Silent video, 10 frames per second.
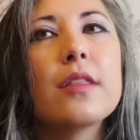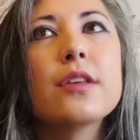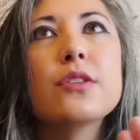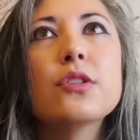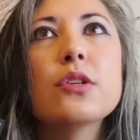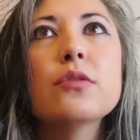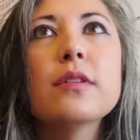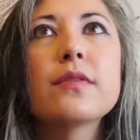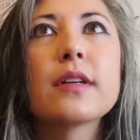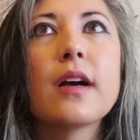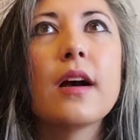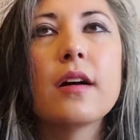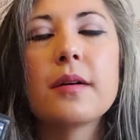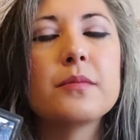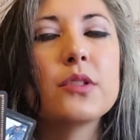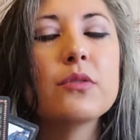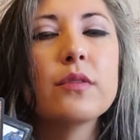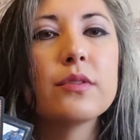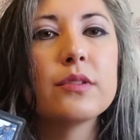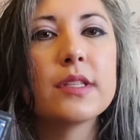The two of um, two
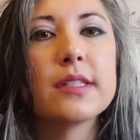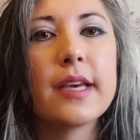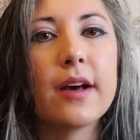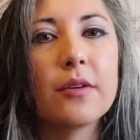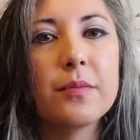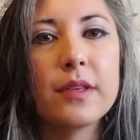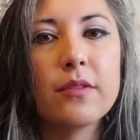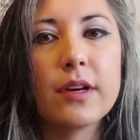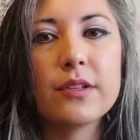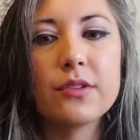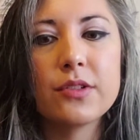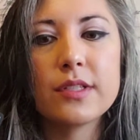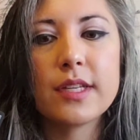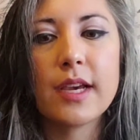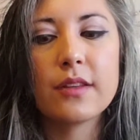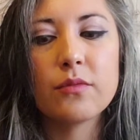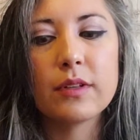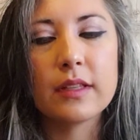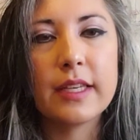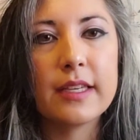of roots is helping you understand
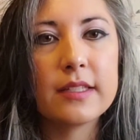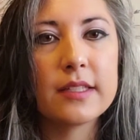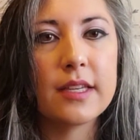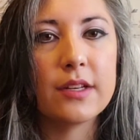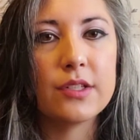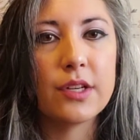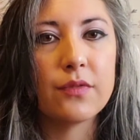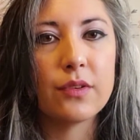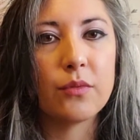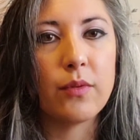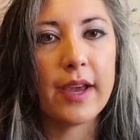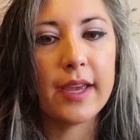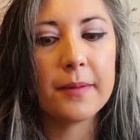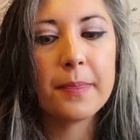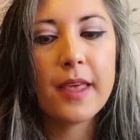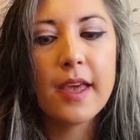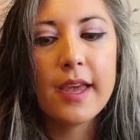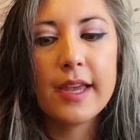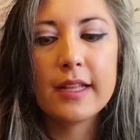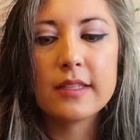release in a different way.
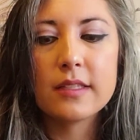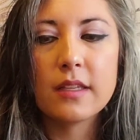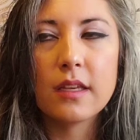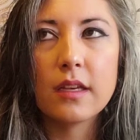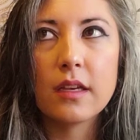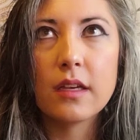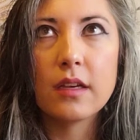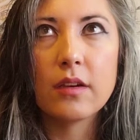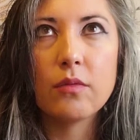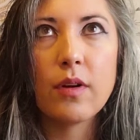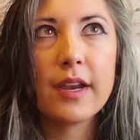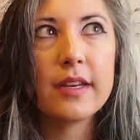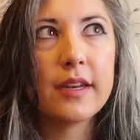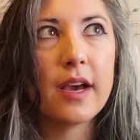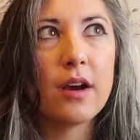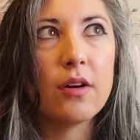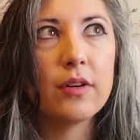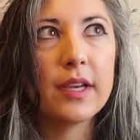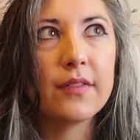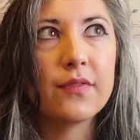It's right
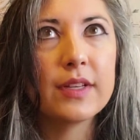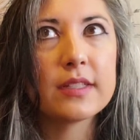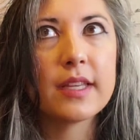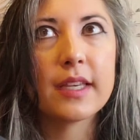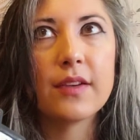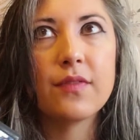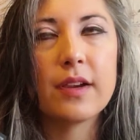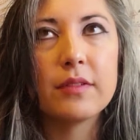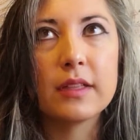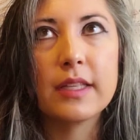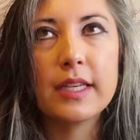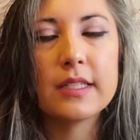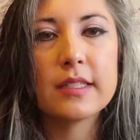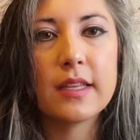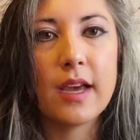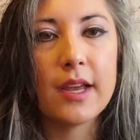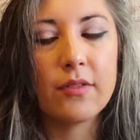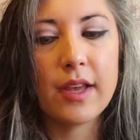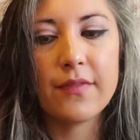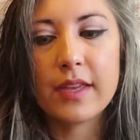now it feels like if I release, then I
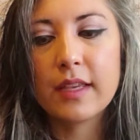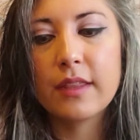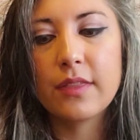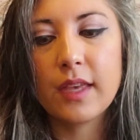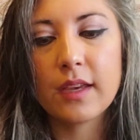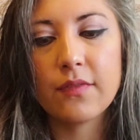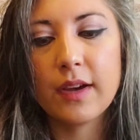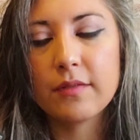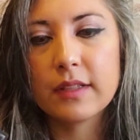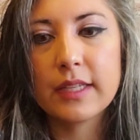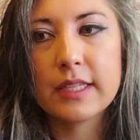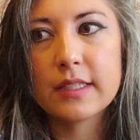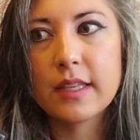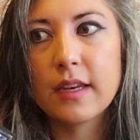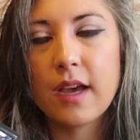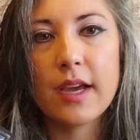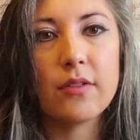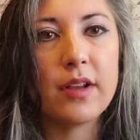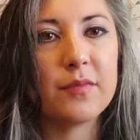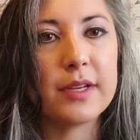don't have anything. If I release, then I
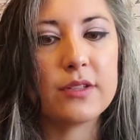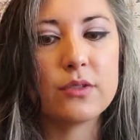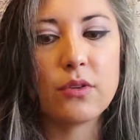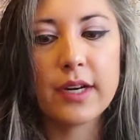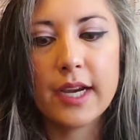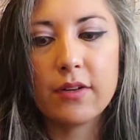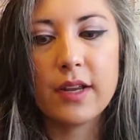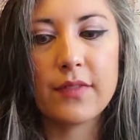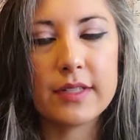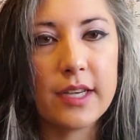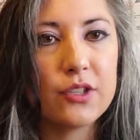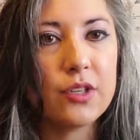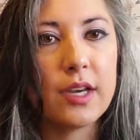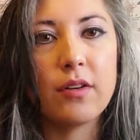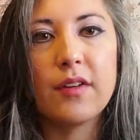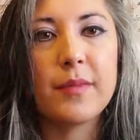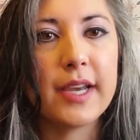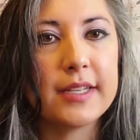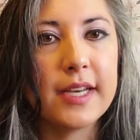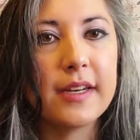don't have my story. I don't have attention. I don't have my
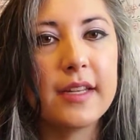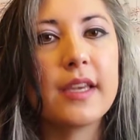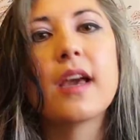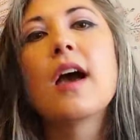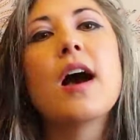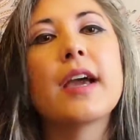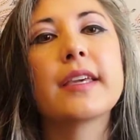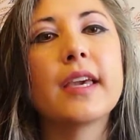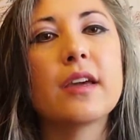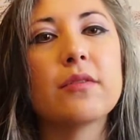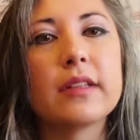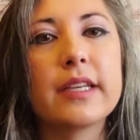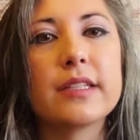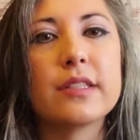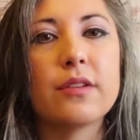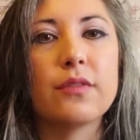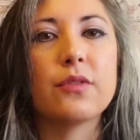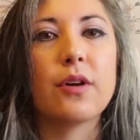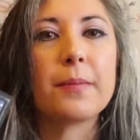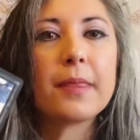identity. I can't release.
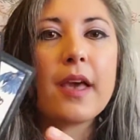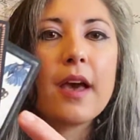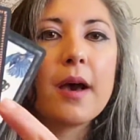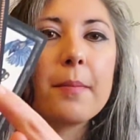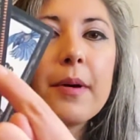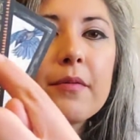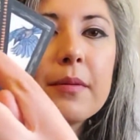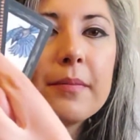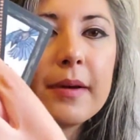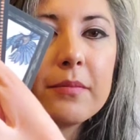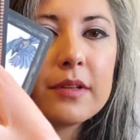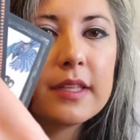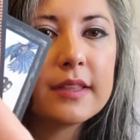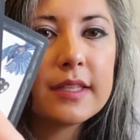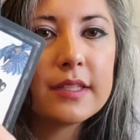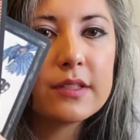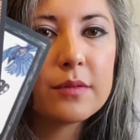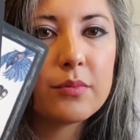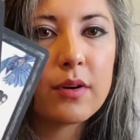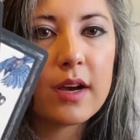Therefore, but remember that this is
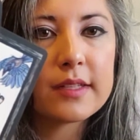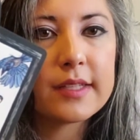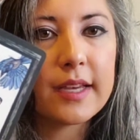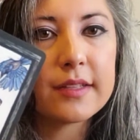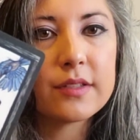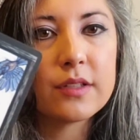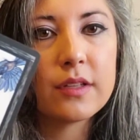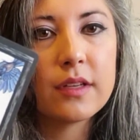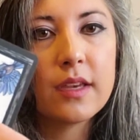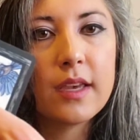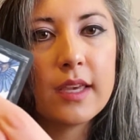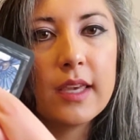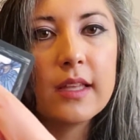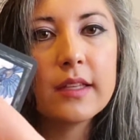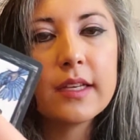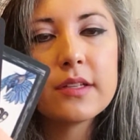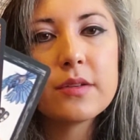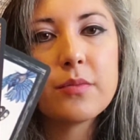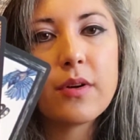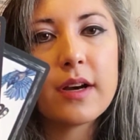a process. Healing is
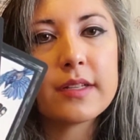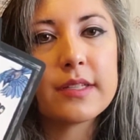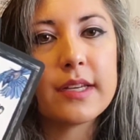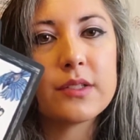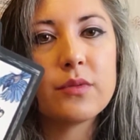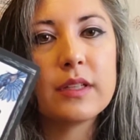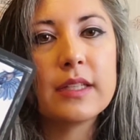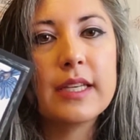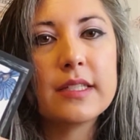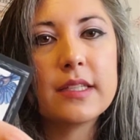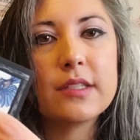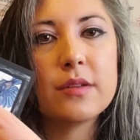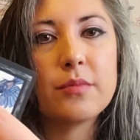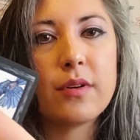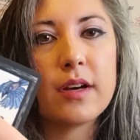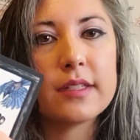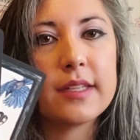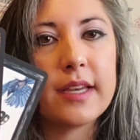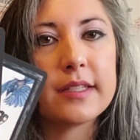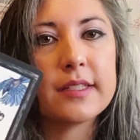a process. Release is a
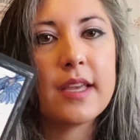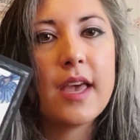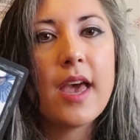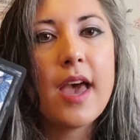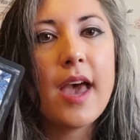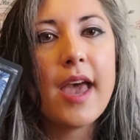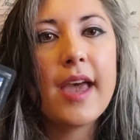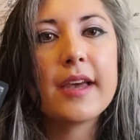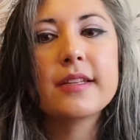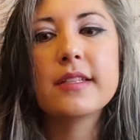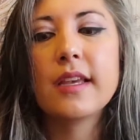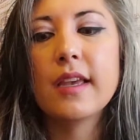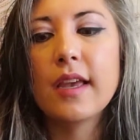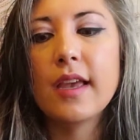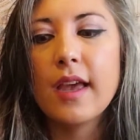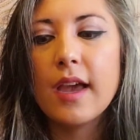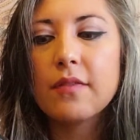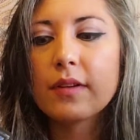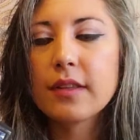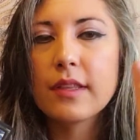process, and
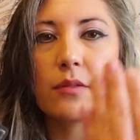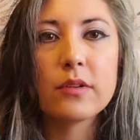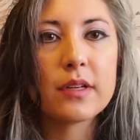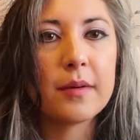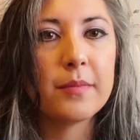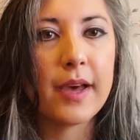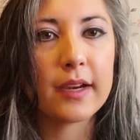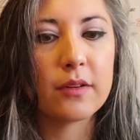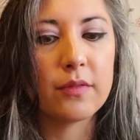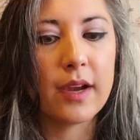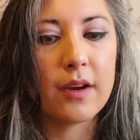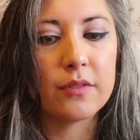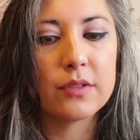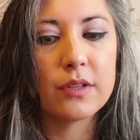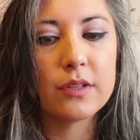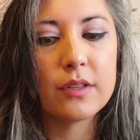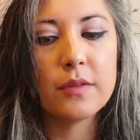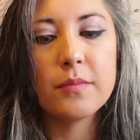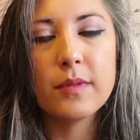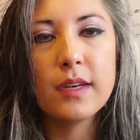everything will come back around.
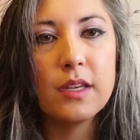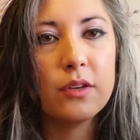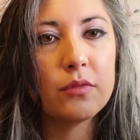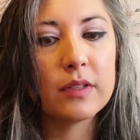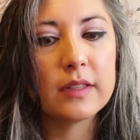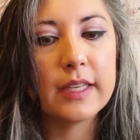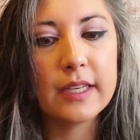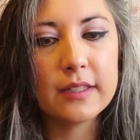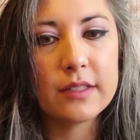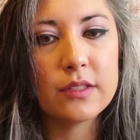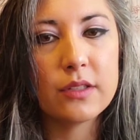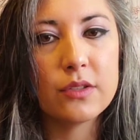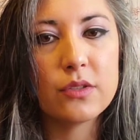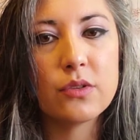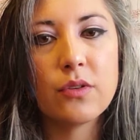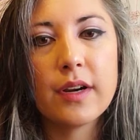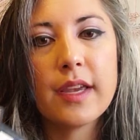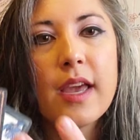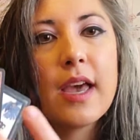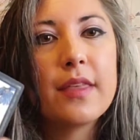The minute you release the
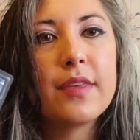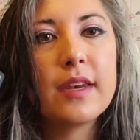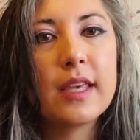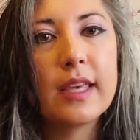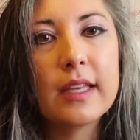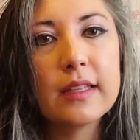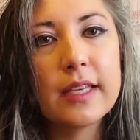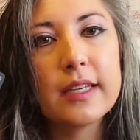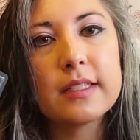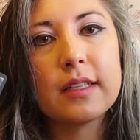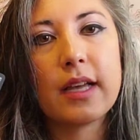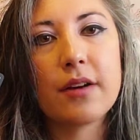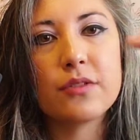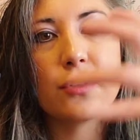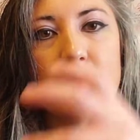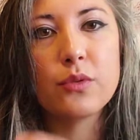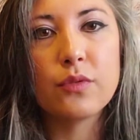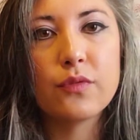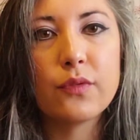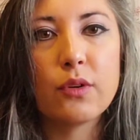story, then healing is allowed to
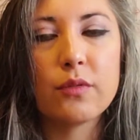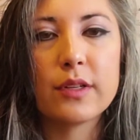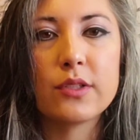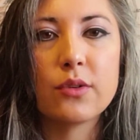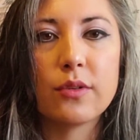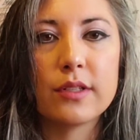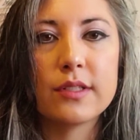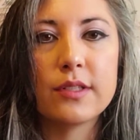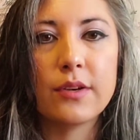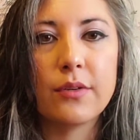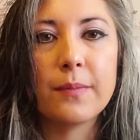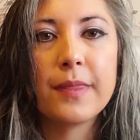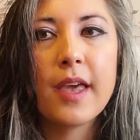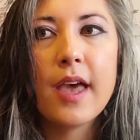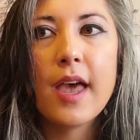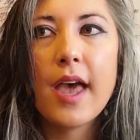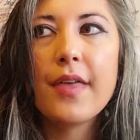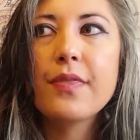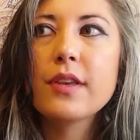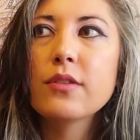move forward towards you.
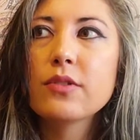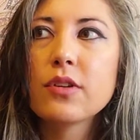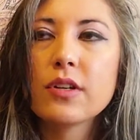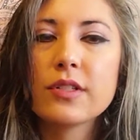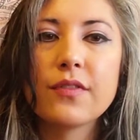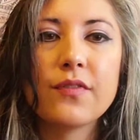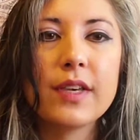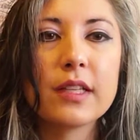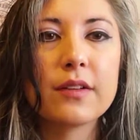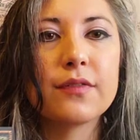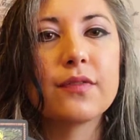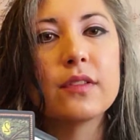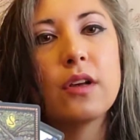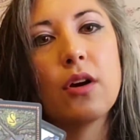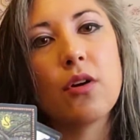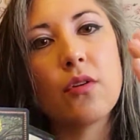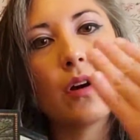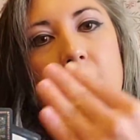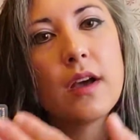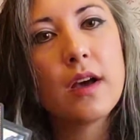And then you start to feel a
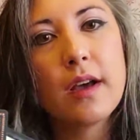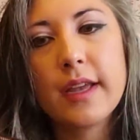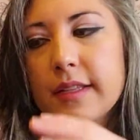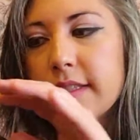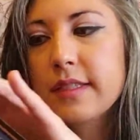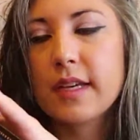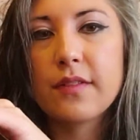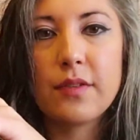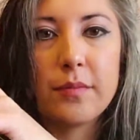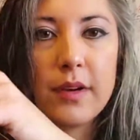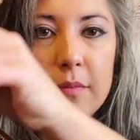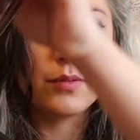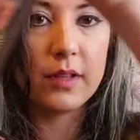flow instead of a, a